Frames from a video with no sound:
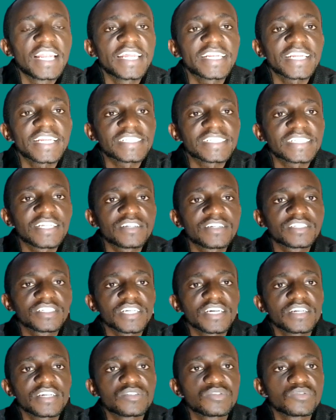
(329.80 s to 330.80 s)
Let us now
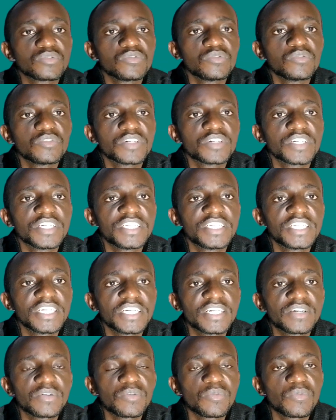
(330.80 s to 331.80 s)
try to
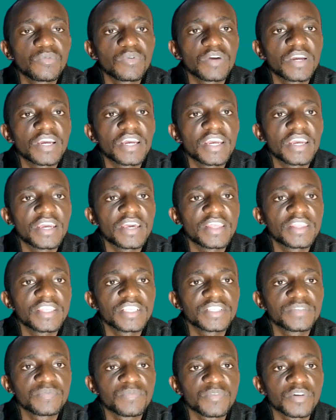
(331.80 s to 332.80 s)
critique
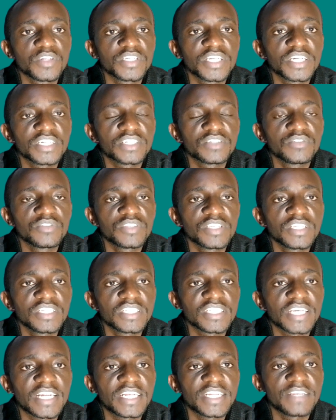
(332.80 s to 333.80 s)
this project
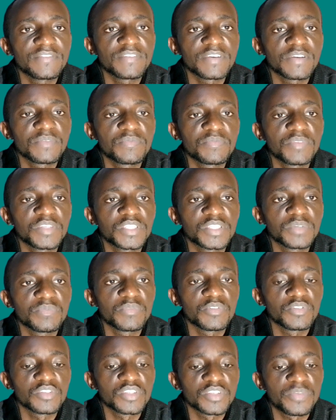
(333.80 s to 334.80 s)
using scientific
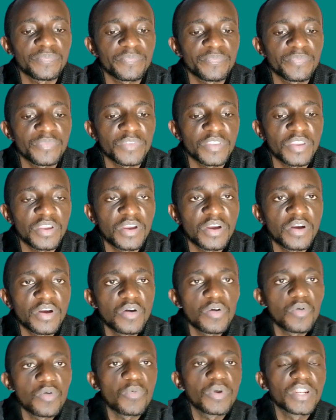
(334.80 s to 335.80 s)
principles.
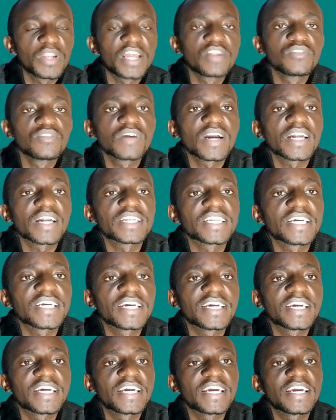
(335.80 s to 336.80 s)
When I look at
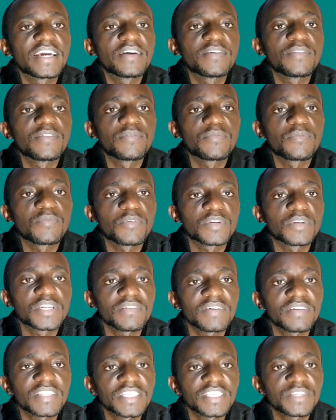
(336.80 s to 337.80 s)

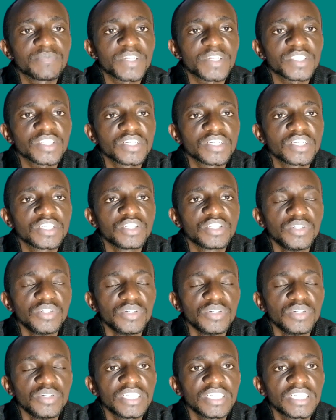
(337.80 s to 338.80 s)
whatever this person is
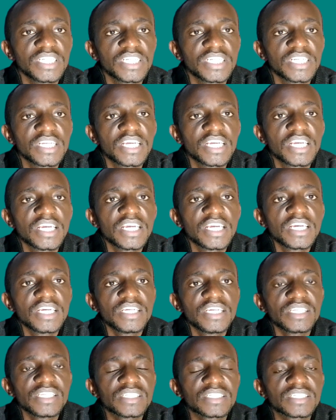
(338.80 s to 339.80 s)
doing,
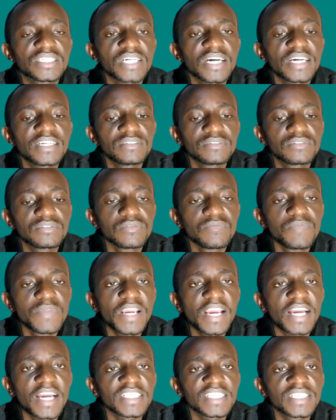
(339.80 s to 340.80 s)
he's trying to
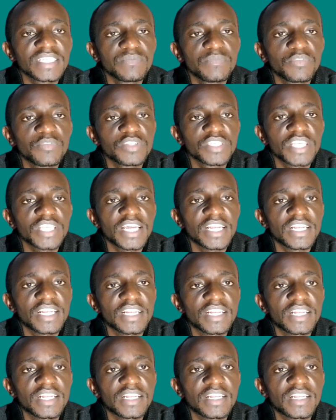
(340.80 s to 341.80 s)
make a simple cell.
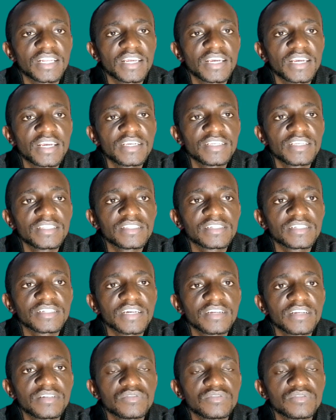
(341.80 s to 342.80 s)
He's
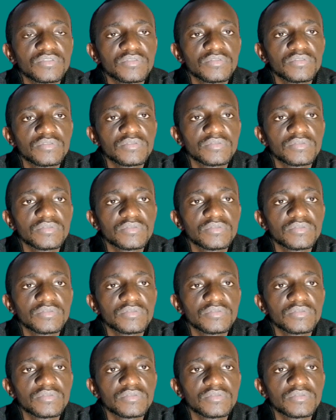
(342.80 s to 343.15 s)
trying to